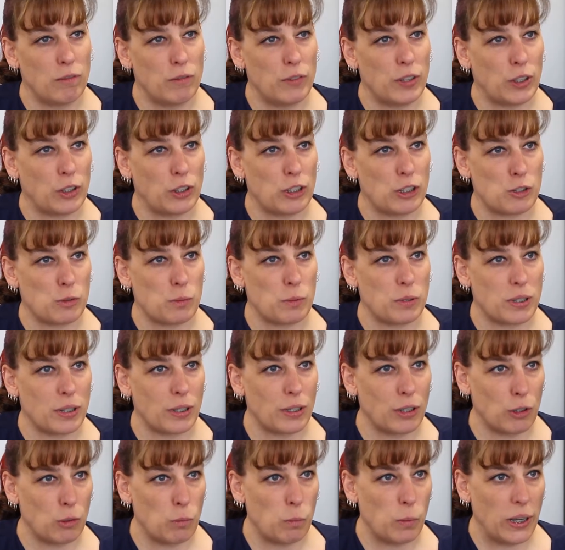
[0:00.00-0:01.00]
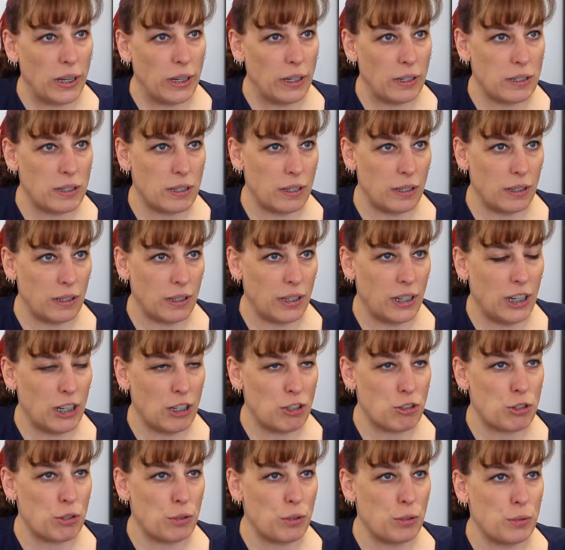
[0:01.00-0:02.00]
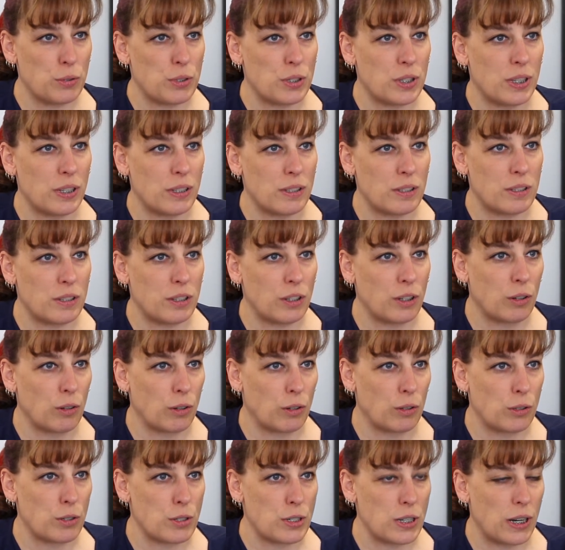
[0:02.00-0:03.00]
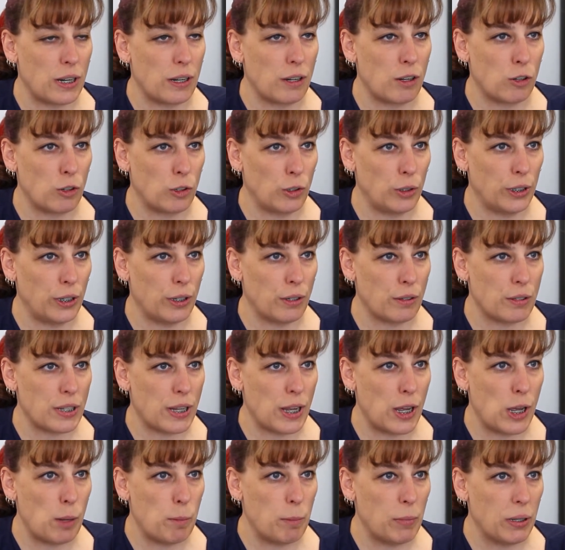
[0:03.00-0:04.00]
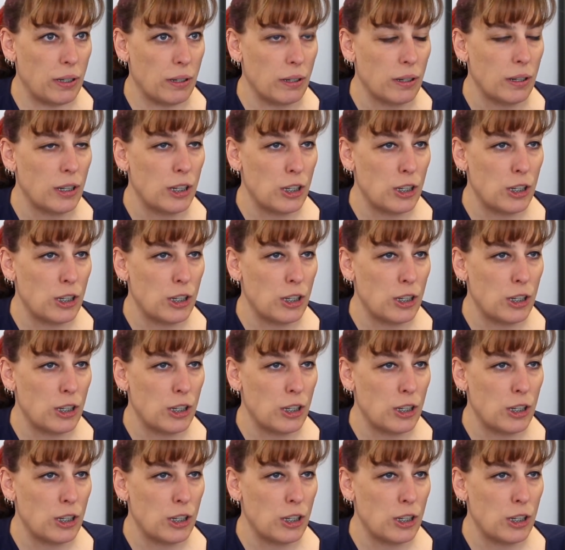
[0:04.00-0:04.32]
felt this was a good way to introduce this to girls at an earlier time and